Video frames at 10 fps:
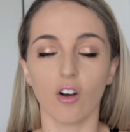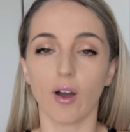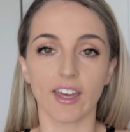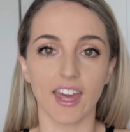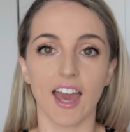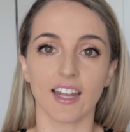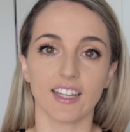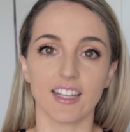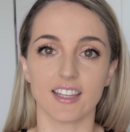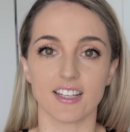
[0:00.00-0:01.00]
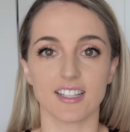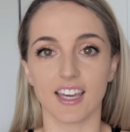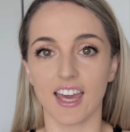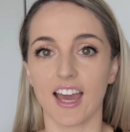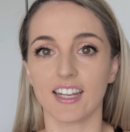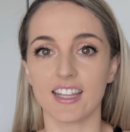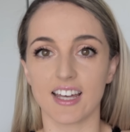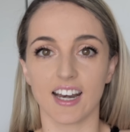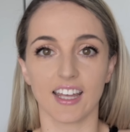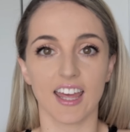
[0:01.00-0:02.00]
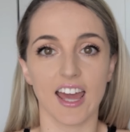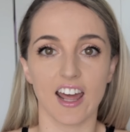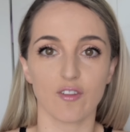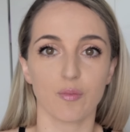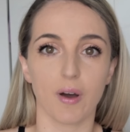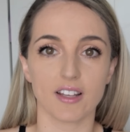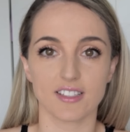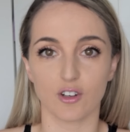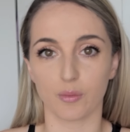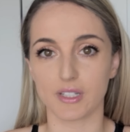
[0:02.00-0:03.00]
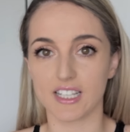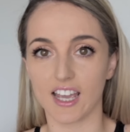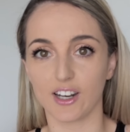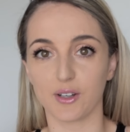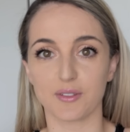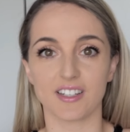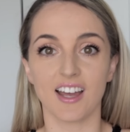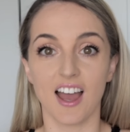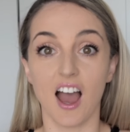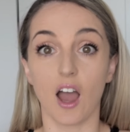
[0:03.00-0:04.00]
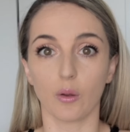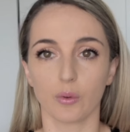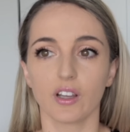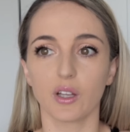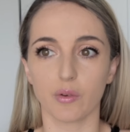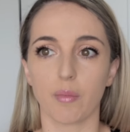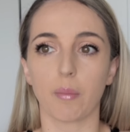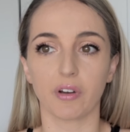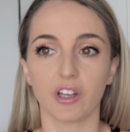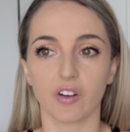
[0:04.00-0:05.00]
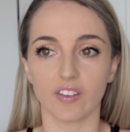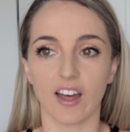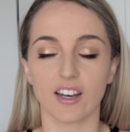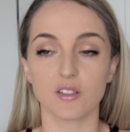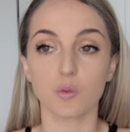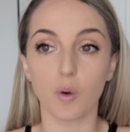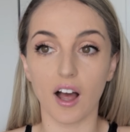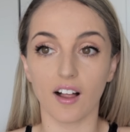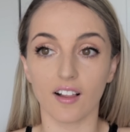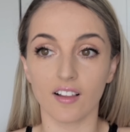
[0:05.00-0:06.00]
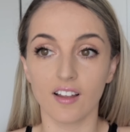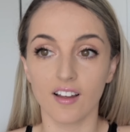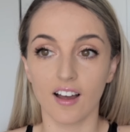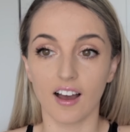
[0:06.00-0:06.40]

oh, I can't eat this, I can't eat that, I can't have pasta or potatoes, and I really remember hearing that as well.